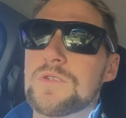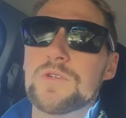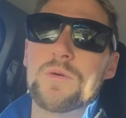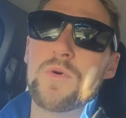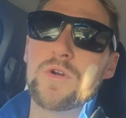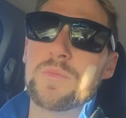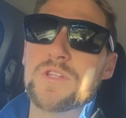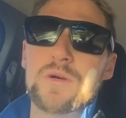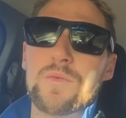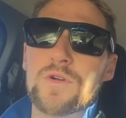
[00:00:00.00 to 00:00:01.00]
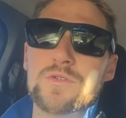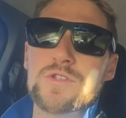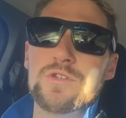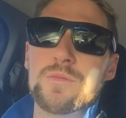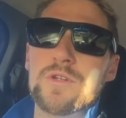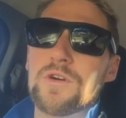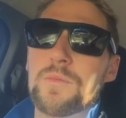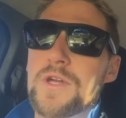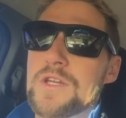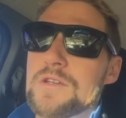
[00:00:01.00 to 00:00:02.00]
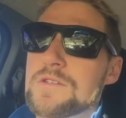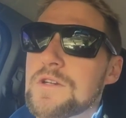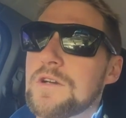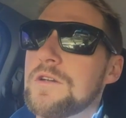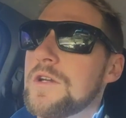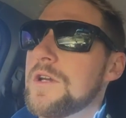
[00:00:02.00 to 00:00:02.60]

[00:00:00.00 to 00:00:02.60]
might've picked up one or two, but not many. So